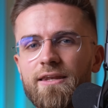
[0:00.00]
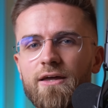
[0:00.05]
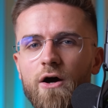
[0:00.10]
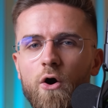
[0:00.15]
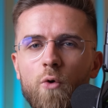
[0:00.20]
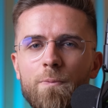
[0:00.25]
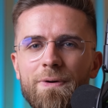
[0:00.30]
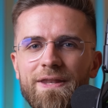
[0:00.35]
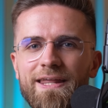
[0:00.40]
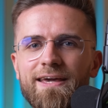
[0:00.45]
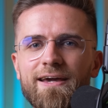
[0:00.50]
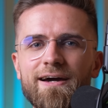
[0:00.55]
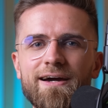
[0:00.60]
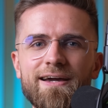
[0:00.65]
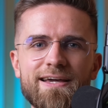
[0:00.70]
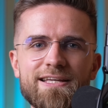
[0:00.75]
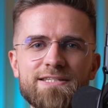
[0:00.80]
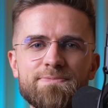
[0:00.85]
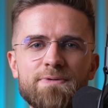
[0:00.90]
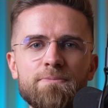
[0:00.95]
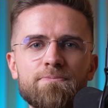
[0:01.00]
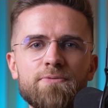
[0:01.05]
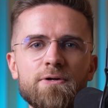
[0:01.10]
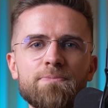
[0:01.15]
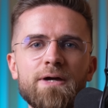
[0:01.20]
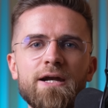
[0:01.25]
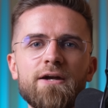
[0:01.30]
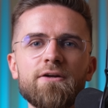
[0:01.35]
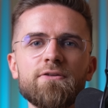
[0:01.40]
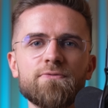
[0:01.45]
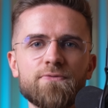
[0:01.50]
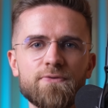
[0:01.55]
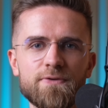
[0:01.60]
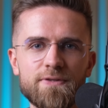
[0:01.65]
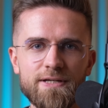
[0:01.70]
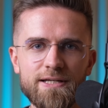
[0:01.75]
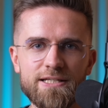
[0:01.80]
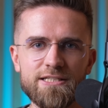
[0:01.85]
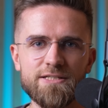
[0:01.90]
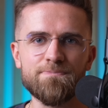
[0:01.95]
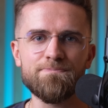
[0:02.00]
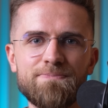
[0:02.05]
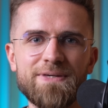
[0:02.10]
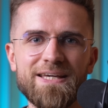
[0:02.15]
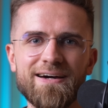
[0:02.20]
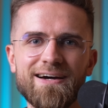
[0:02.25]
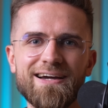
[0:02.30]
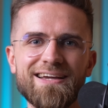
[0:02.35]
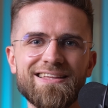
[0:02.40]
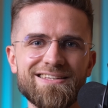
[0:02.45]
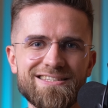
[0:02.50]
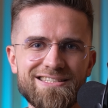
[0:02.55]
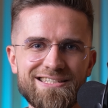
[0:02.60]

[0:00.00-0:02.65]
And OpenAI has been preparing for this behind the